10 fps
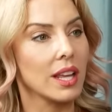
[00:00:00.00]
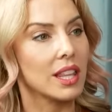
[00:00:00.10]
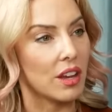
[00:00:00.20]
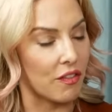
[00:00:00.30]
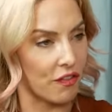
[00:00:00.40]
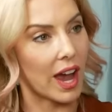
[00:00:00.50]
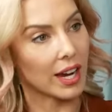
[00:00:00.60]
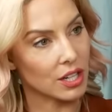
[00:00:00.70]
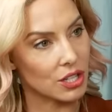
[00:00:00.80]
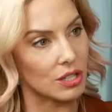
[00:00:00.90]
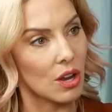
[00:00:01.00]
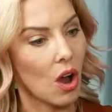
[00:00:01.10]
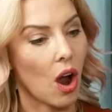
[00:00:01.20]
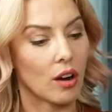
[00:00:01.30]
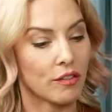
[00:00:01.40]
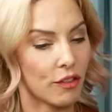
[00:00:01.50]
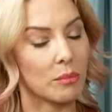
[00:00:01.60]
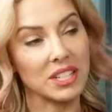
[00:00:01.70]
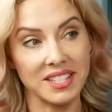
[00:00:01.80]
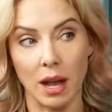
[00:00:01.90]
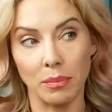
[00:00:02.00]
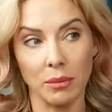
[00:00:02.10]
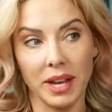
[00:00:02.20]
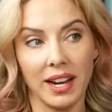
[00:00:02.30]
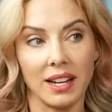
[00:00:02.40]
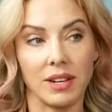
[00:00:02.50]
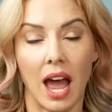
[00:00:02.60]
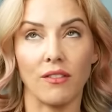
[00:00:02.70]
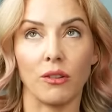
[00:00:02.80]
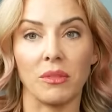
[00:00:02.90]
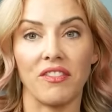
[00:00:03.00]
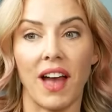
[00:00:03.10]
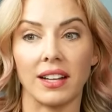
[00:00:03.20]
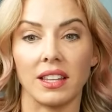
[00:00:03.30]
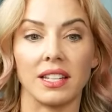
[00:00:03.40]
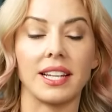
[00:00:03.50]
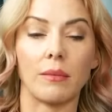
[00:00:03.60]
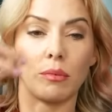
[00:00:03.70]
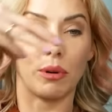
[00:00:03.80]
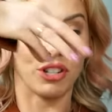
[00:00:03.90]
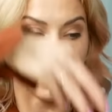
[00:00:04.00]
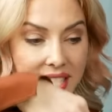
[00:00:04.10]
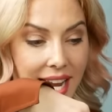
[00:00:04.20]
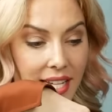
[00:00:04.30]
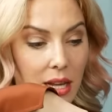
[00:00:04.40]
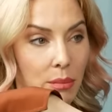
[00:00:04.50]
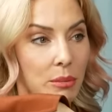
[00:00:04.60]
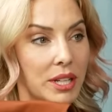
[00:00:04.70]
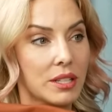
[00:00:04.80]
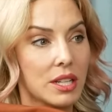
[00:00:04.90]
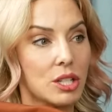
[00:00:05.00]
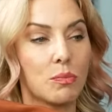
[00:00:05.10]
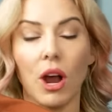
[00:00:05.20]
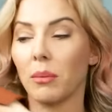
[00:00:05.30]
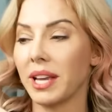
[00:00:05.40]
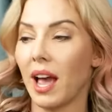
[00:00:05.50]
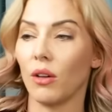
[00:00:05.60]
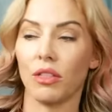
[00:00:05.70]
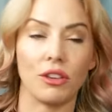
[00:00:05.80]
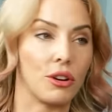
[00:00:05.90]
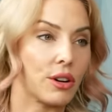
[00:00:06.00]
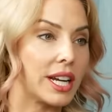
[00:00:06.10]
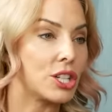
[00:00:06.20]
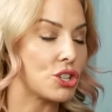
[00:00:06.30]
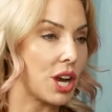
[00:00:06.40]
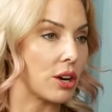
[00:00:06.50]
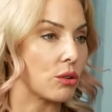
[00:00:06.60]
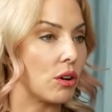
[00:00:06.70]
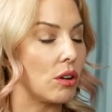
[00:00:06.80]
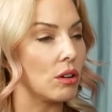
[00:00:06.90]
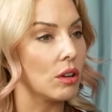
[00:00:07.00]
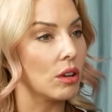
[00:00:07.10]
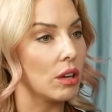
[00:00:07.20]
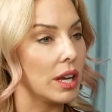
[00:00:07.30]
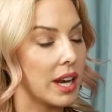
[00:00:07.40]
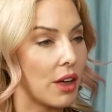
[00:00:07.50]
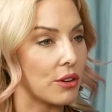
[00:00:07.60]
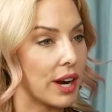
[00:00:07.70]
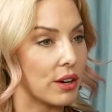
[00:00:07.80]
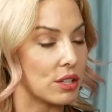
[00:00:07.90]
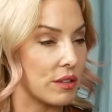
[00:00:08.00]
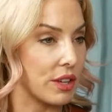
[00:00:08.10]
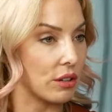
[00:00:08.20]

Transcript: the effects are from the supplement and not from the fact that the type of person that takes supplements is probably healthier in general in other areas of their